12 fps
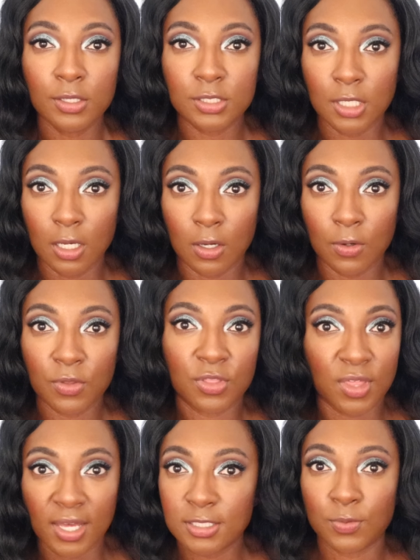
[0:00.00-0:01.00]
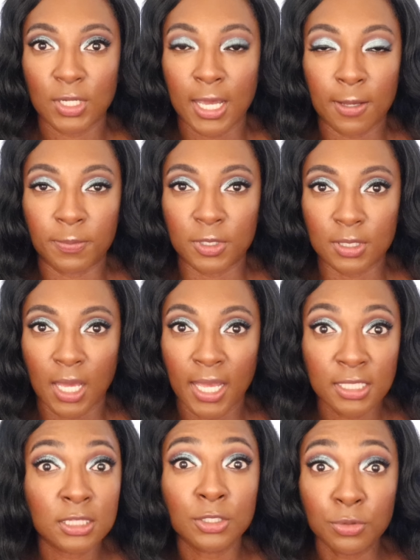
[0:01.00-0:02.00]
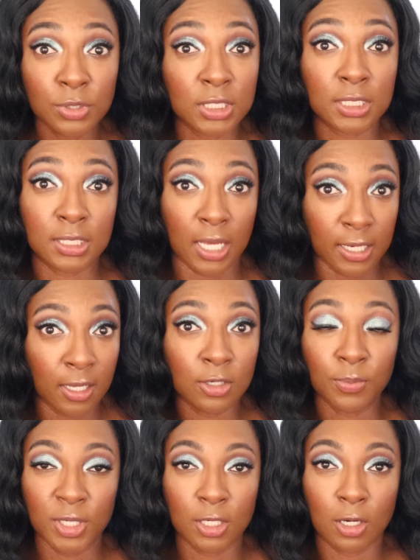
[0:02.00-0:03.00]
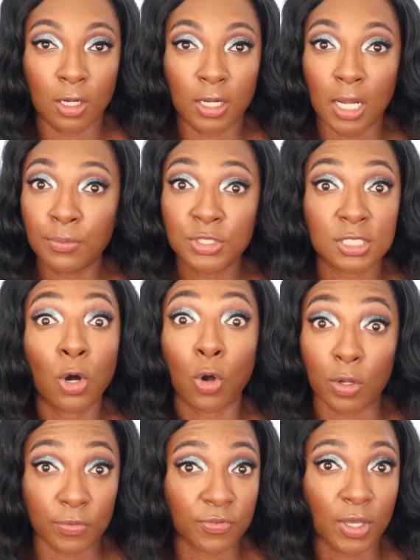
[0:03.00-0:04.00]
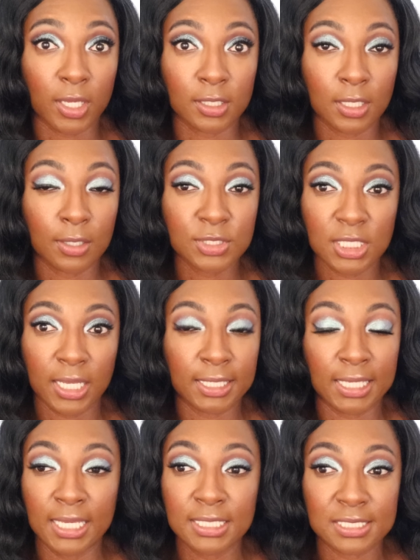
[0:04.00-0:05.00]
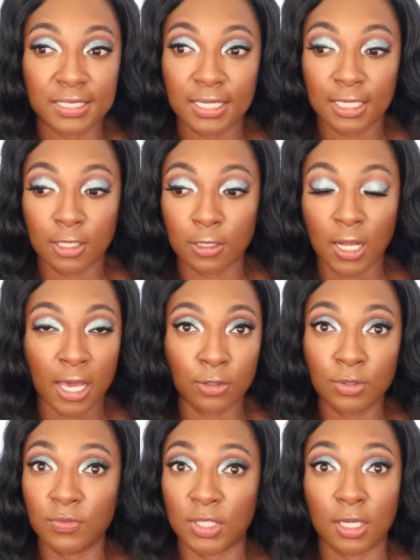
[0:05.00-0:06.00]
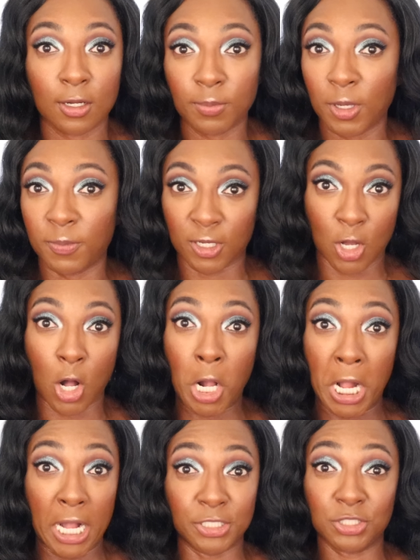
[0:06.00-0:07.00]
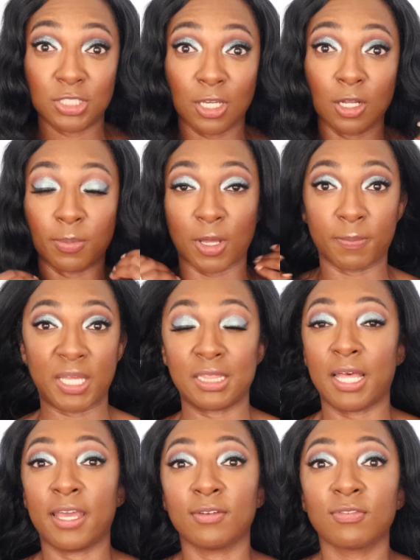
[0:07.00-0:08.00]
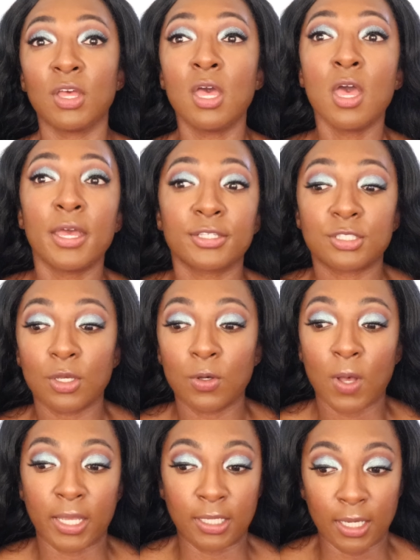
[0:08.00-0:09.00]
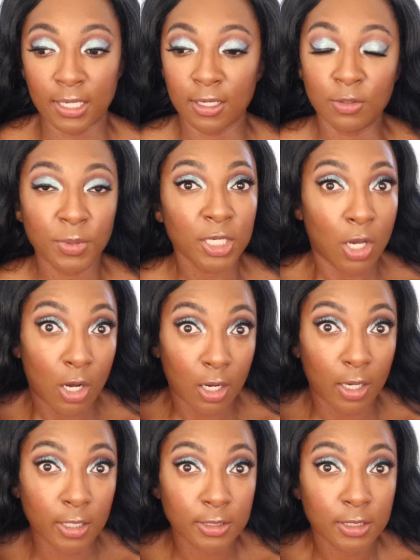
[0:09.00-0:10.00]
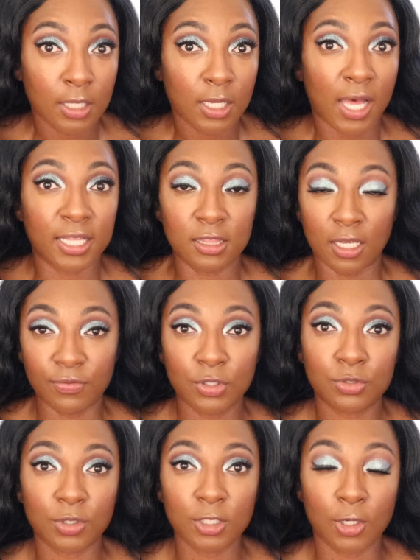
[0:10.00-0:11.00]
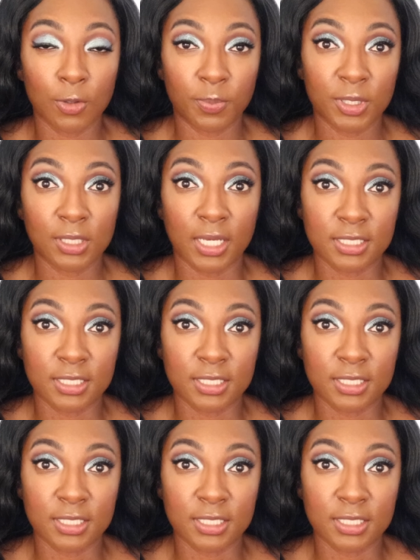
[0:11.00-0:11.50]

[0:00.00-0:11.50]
So that's what happened. I literally got out of my car. I was horrified. I was like, I can't stay here. I don't even care about my car. I just care about my life. So I got out of my car. I left the trunk open.